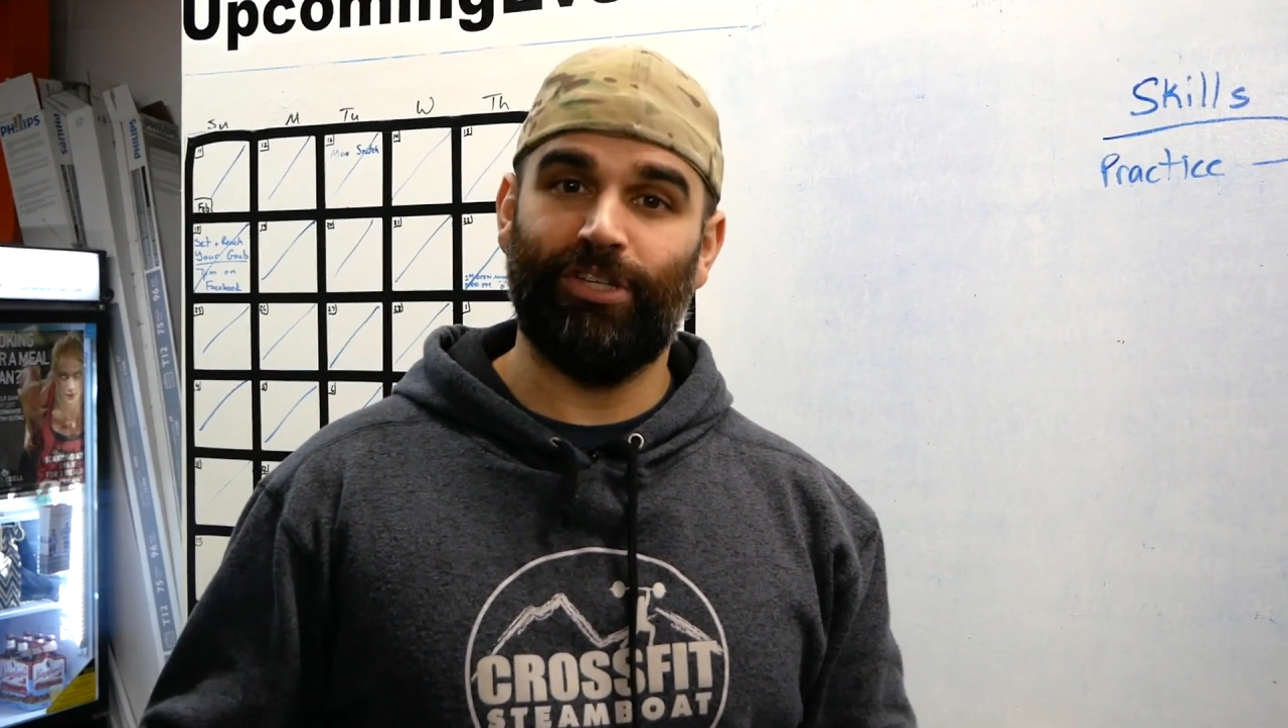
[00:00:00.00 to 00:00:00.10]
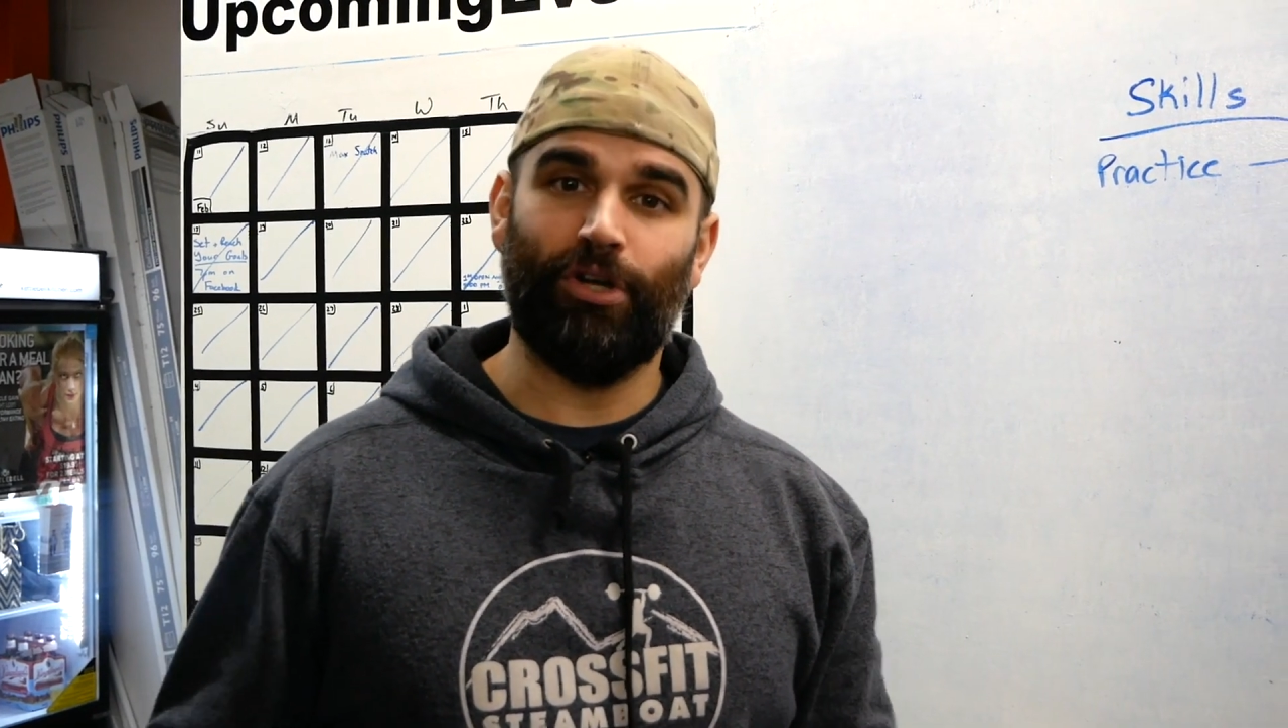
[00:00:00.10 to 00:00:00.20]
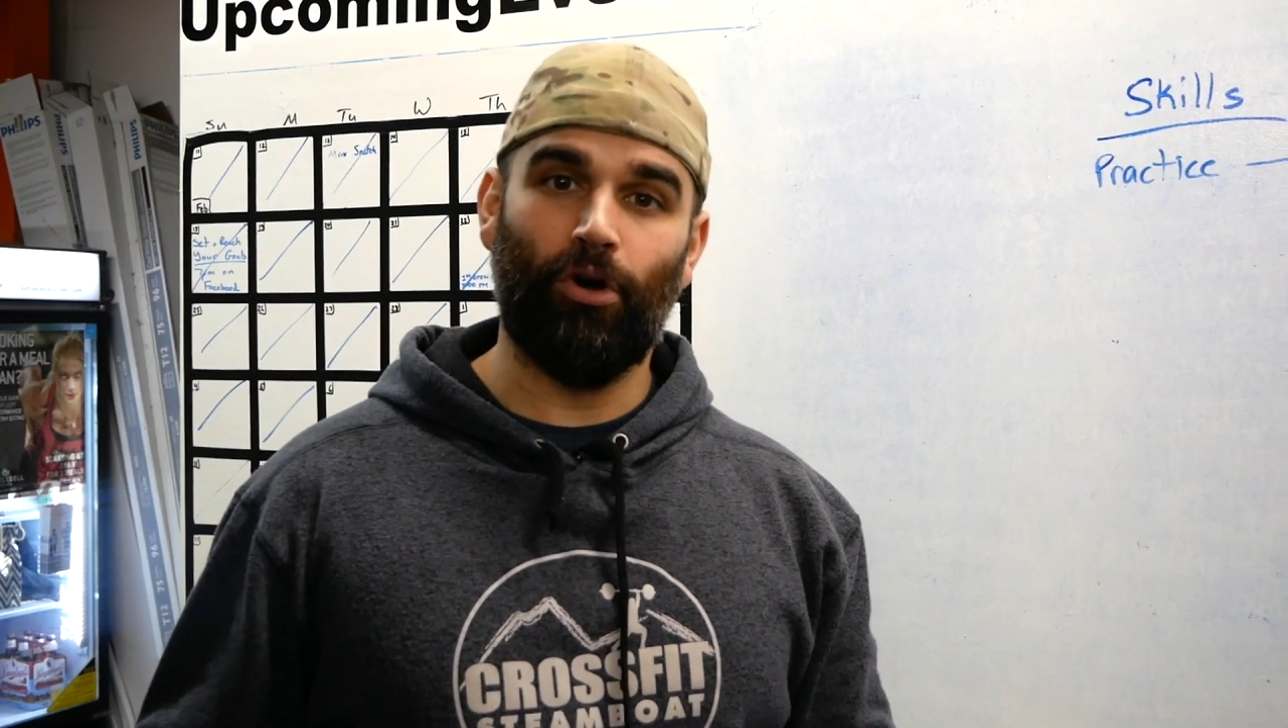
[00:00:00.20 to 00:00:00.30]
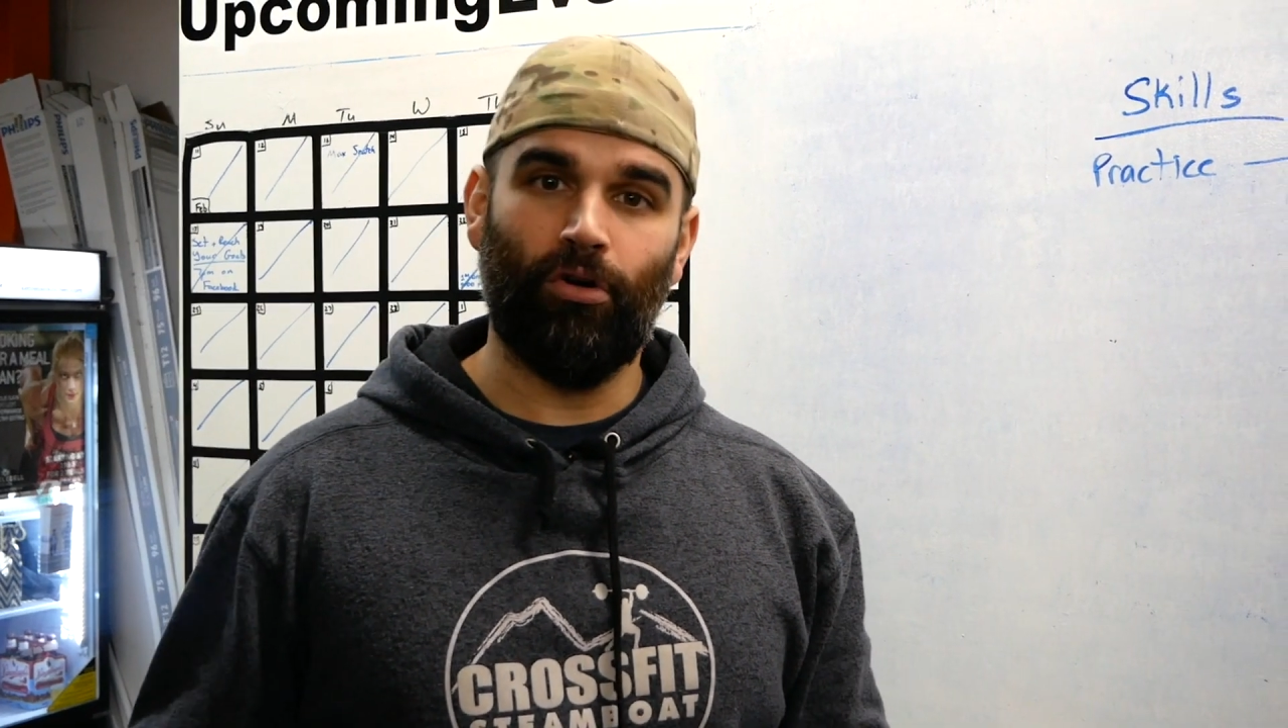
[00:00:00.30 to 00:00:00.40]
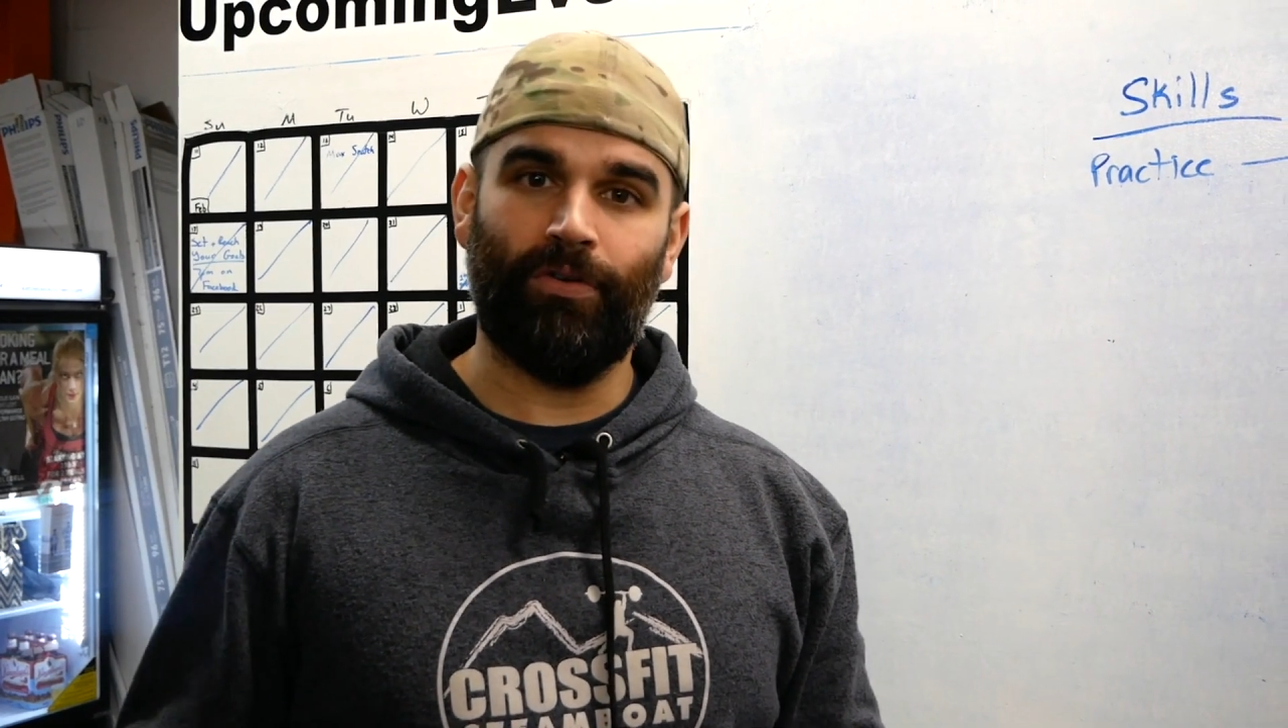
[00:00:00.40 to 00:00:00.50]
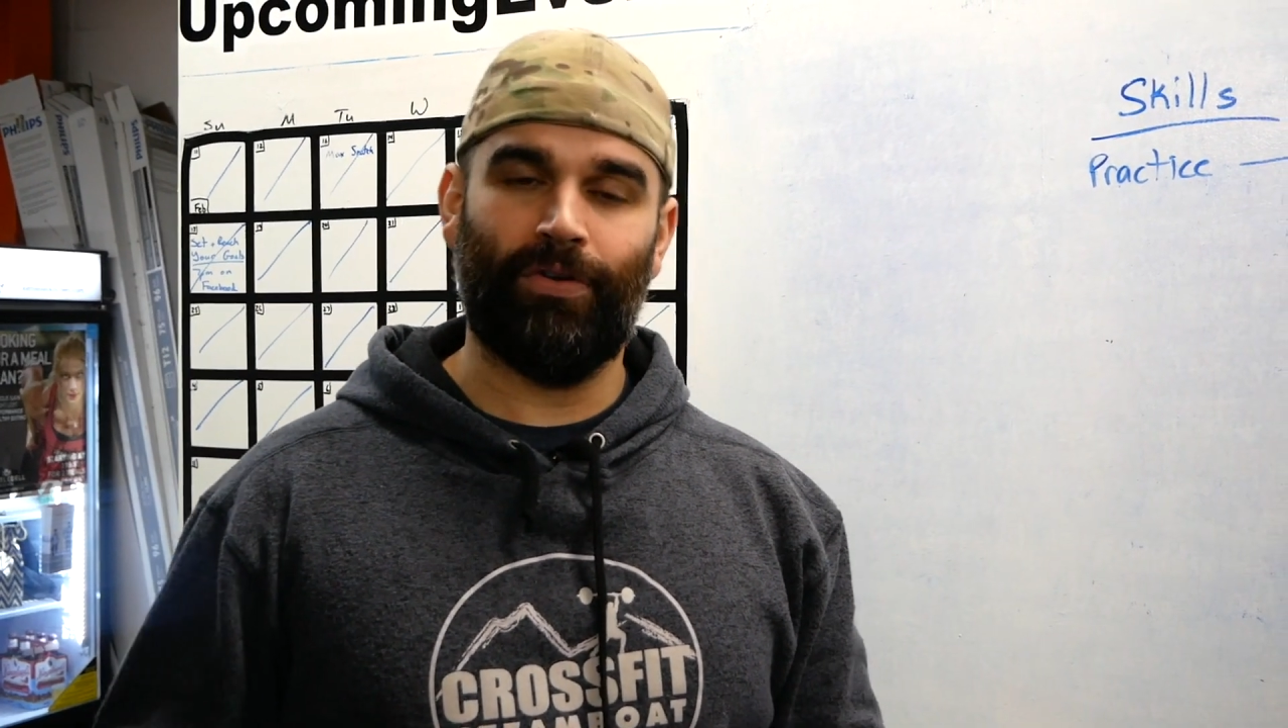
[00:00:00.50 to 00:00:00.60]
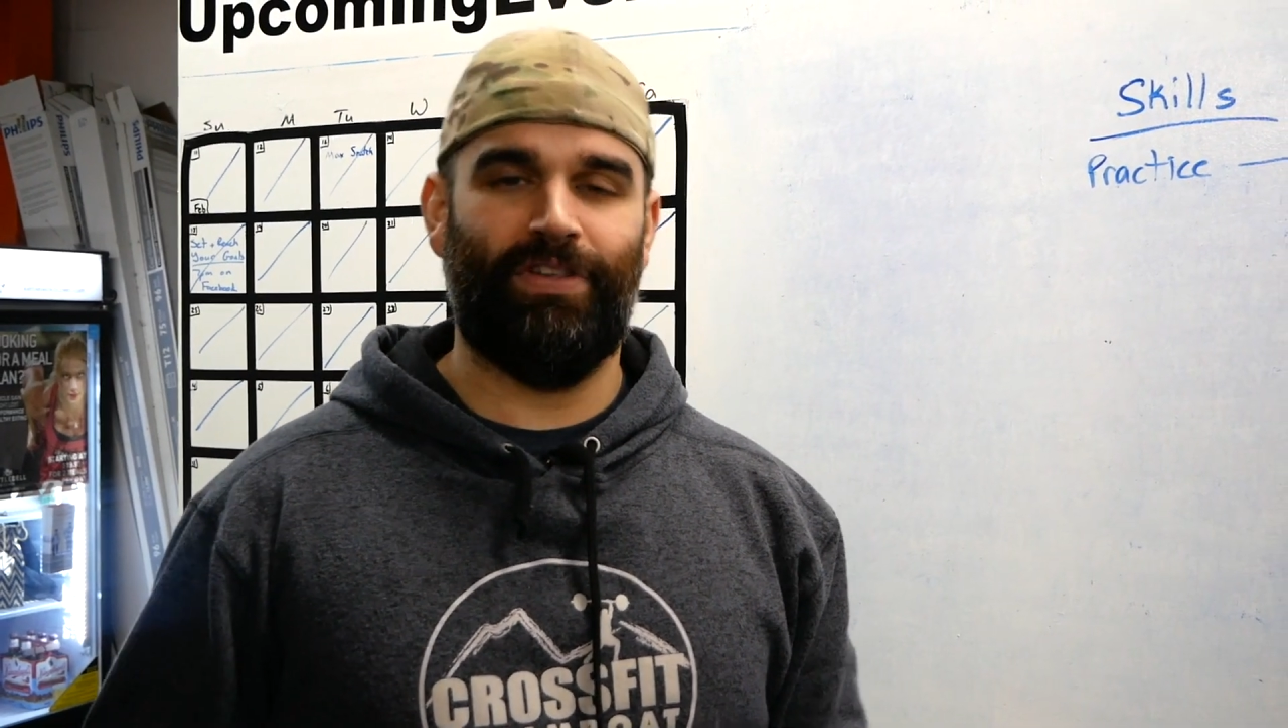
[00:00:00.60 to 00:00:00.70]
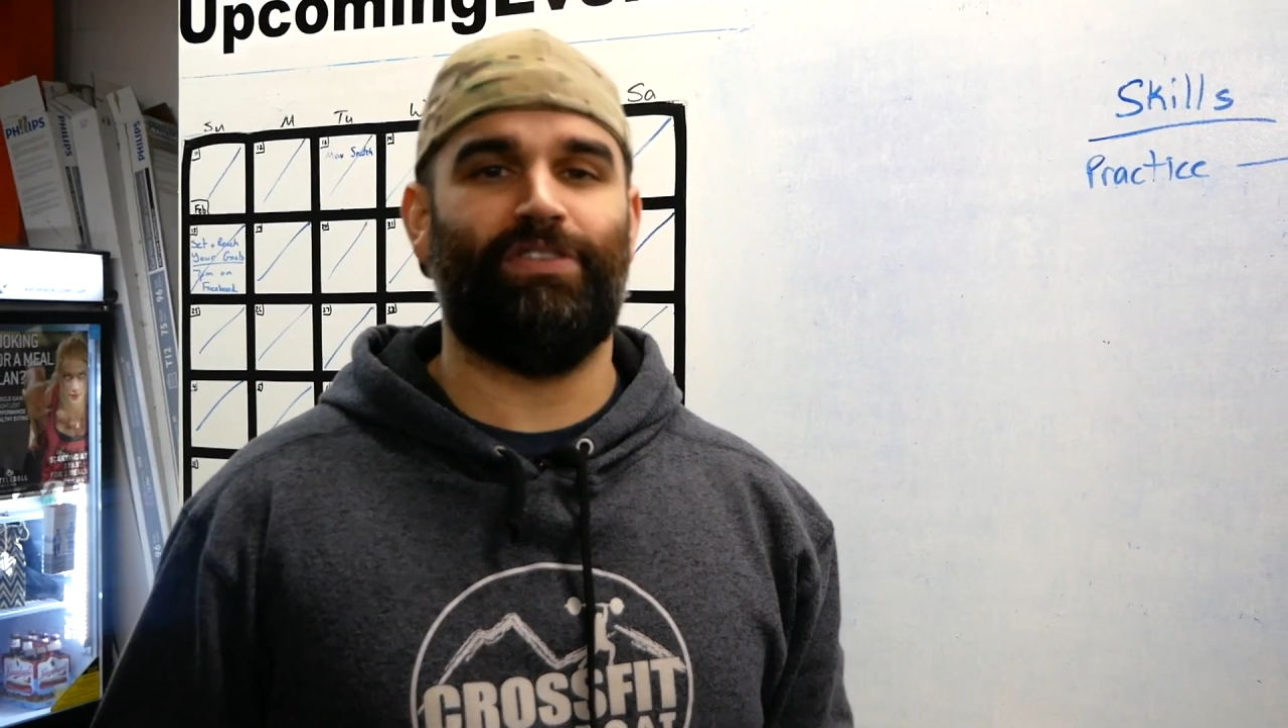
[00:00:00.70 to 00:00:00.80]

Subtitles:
is over.